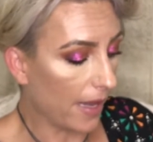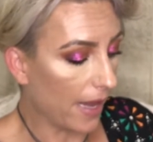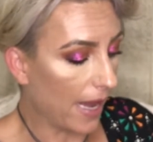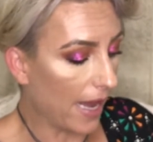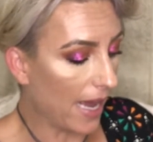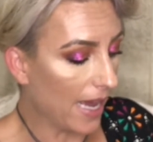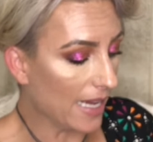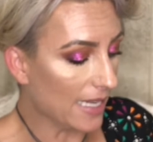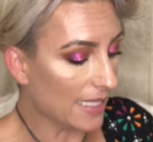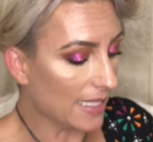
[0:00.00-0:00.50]

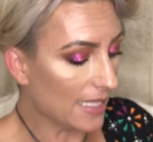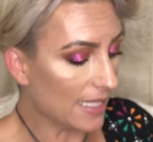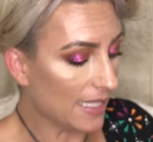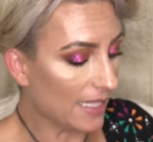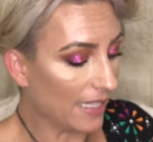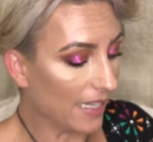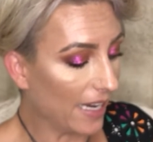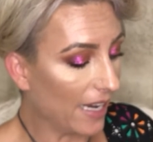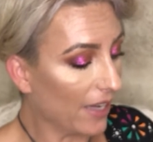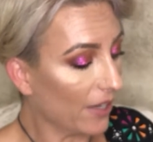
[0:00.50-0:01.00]
And
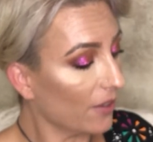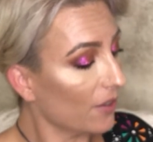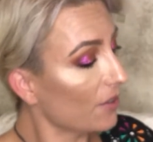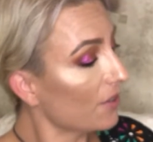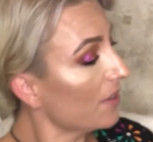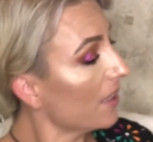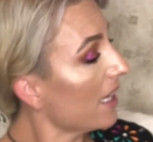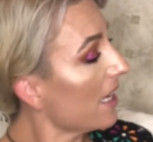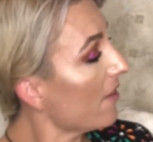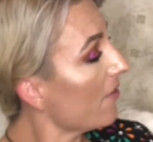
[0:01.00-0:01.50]
I
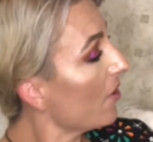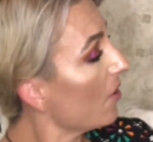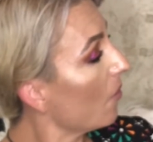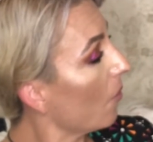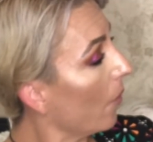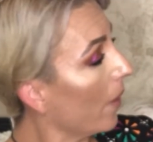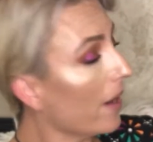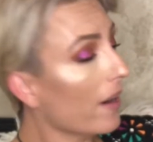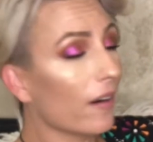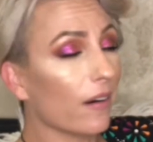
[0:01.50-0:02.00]
don't even
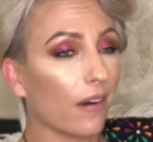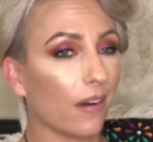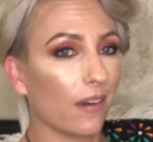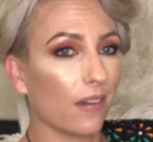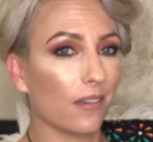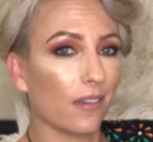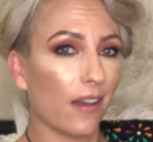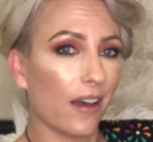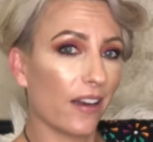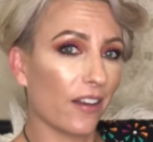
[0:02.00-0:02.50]
wear a
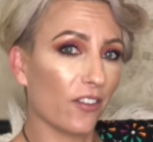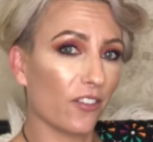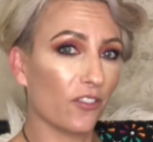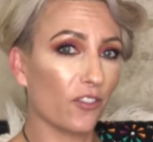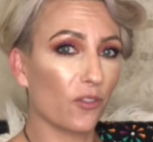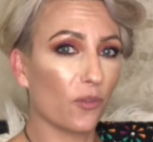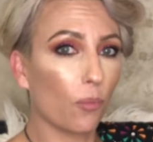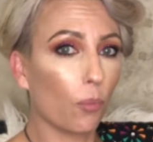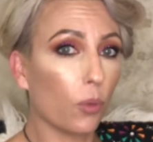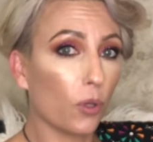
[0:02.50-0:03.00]
lot of
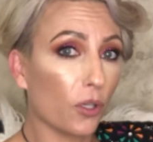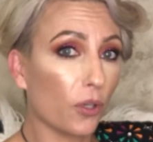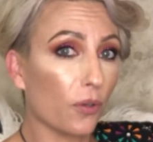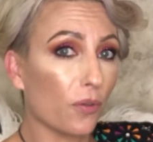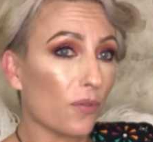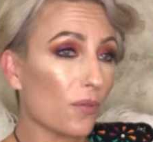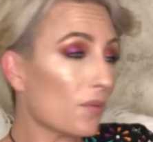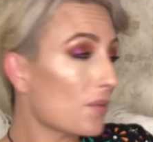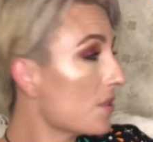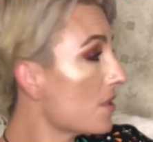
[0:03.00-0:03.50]

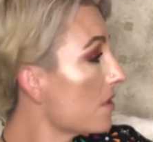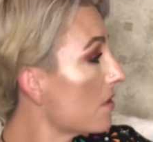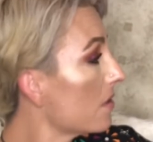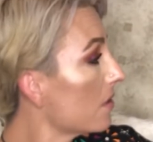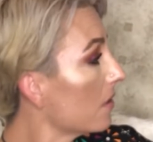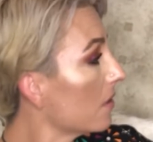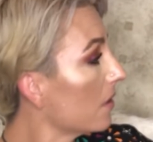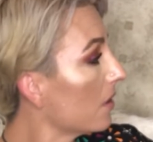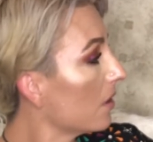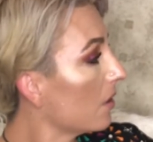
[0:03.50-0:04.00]
blues,
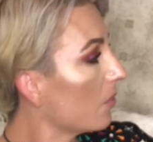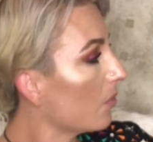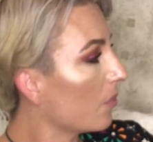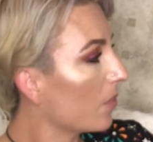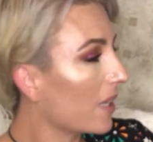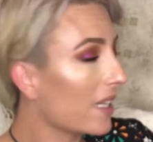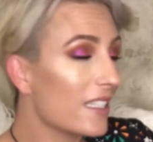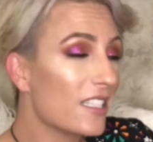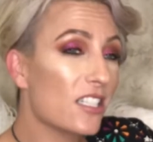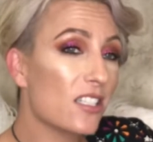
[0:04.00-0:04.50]

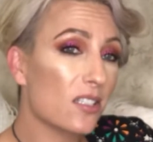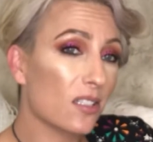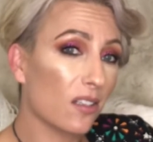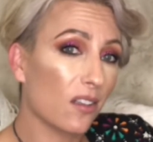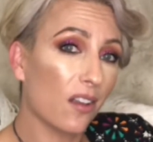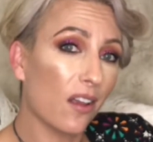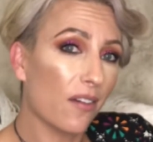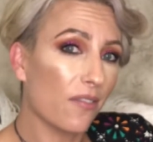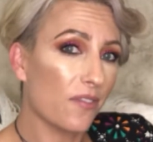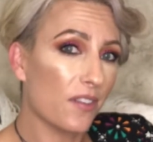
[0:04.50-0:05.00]
but I just
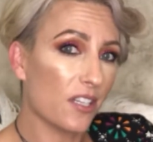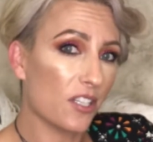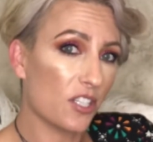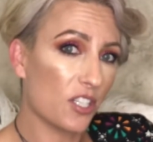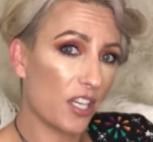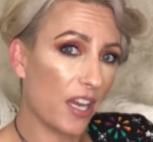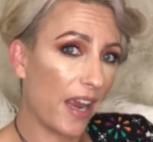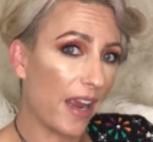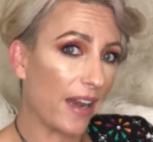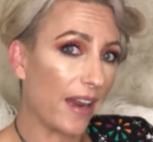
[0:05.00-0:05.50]
love this
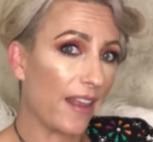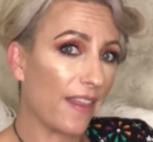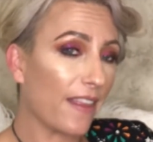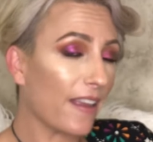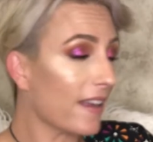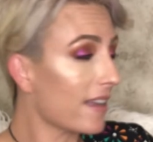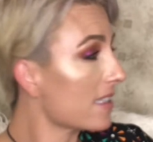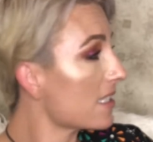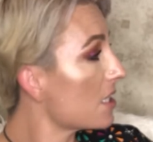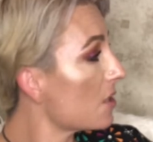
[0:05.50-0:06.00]
shade. I
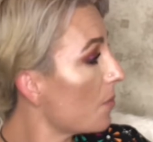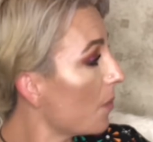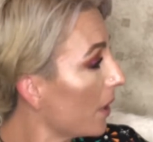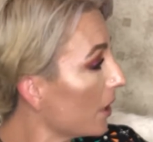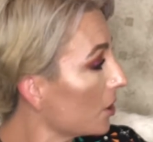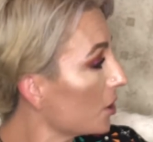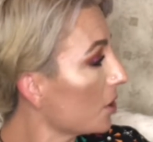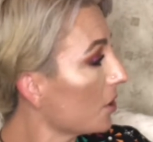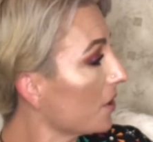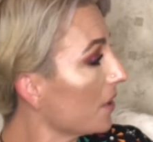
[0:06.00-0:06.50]
think it's
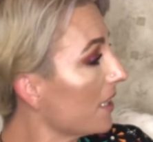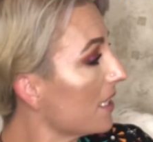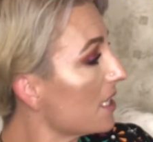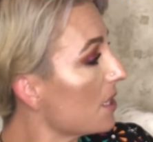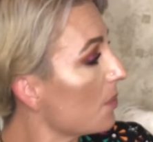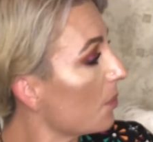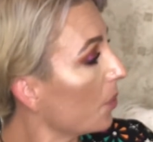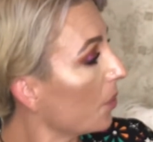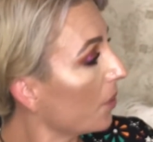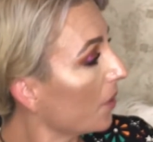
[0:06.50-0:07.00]
special,
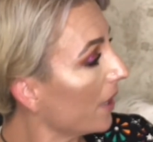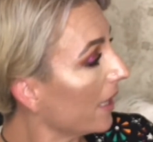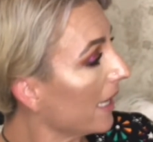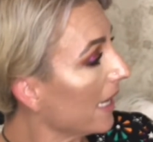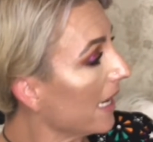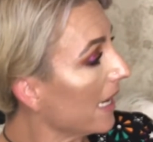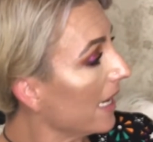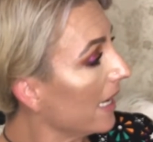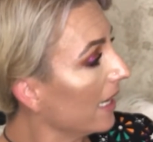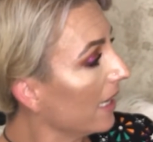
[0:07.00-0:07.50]
it's
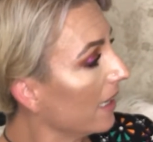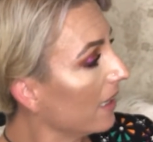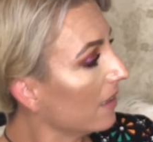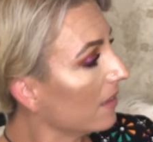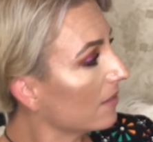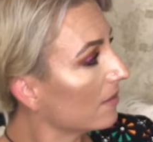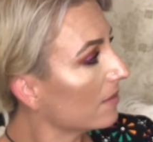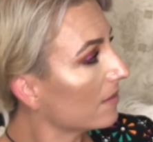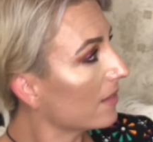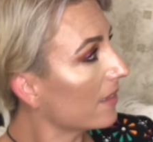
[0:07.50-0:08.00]
pretty,
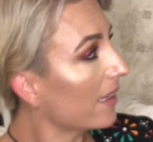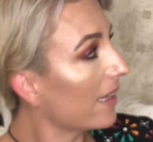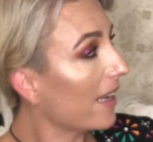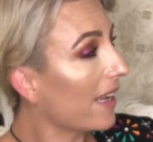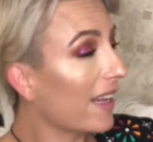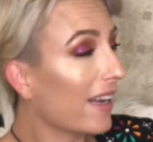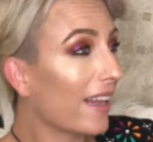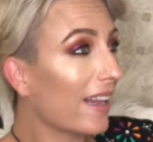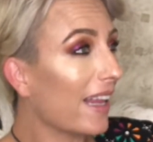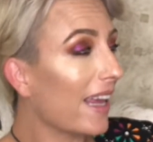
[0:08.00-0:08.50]

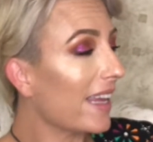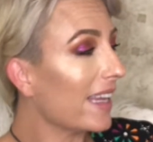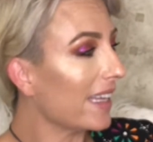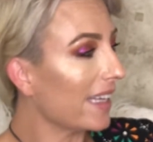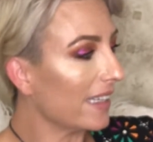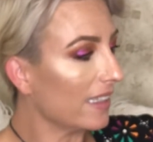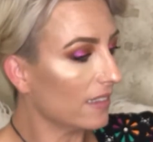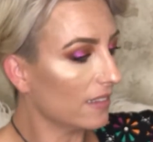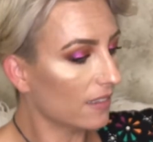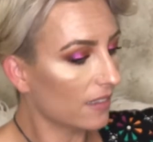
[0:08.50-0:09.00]
and I like
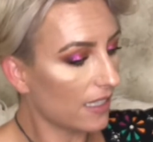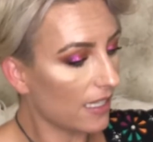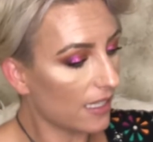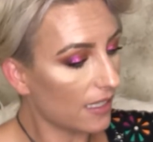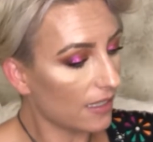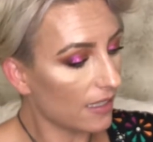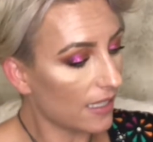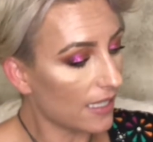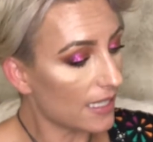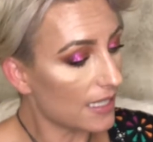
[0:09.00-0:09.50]
it.
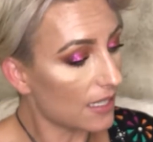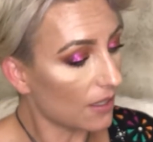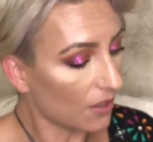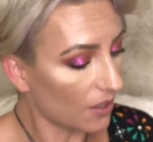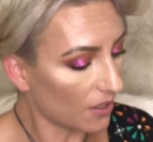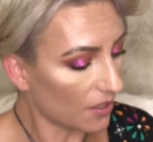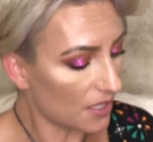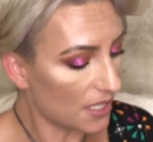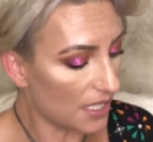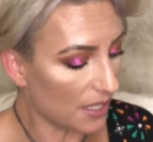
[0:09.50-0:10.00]
It's a
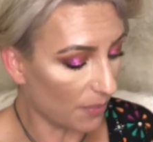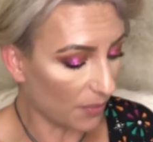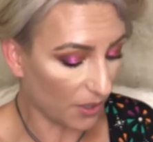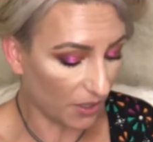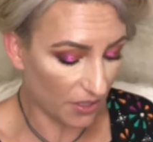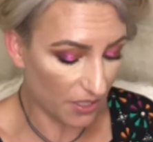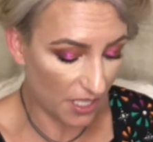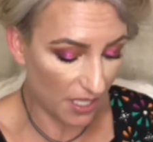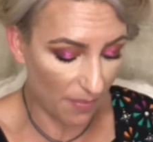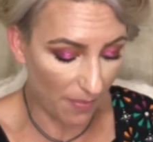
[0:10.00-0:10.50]
little
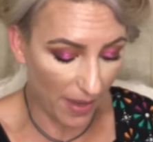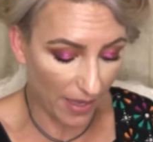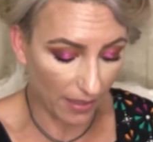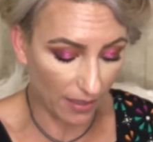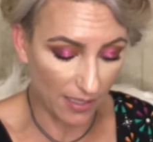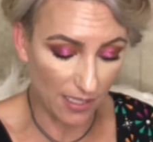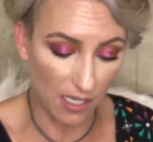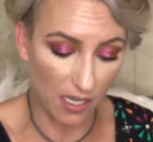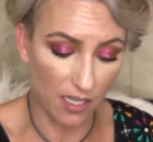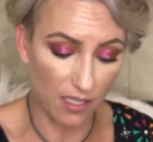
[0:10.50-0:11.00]
similar to
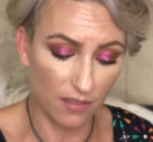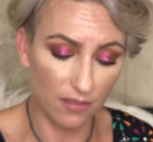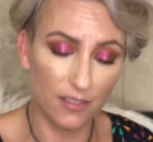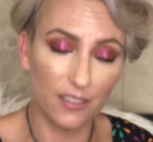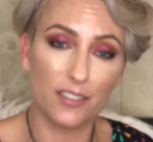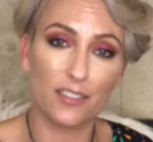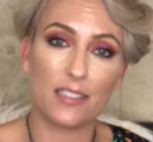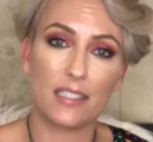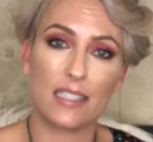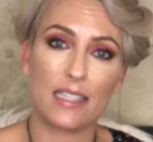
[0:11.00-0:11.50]
Megalodon.
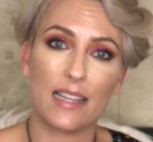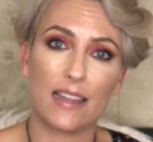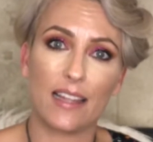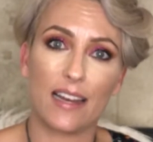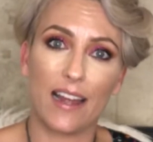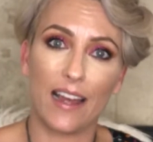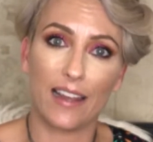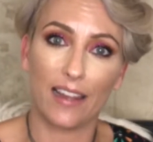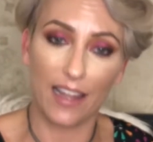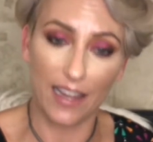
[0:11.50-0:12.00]
You'll see that
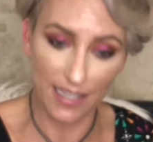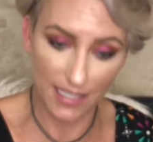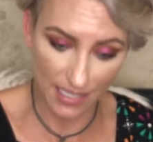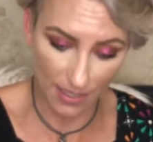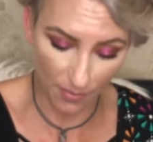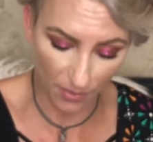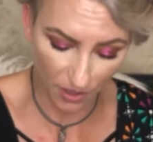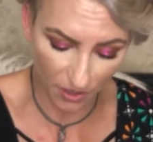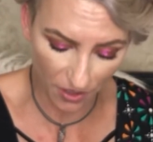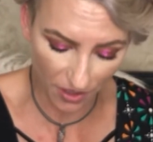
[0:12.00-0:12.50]
I like
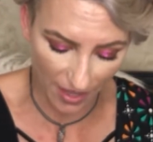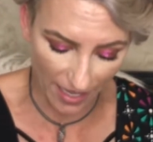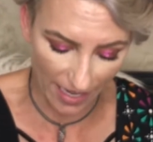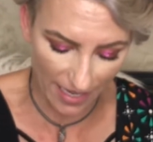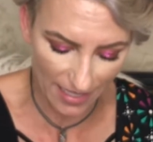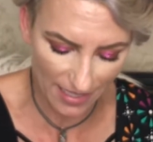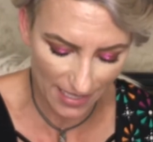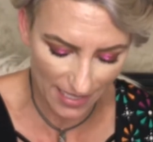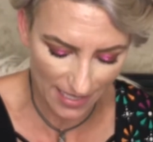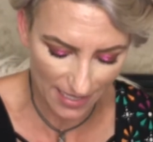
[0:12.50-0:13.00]
similar
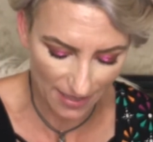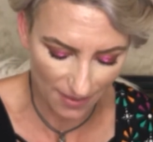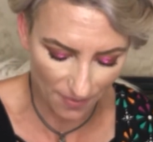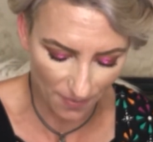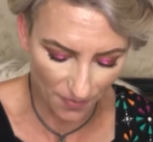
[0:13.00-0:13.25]
things.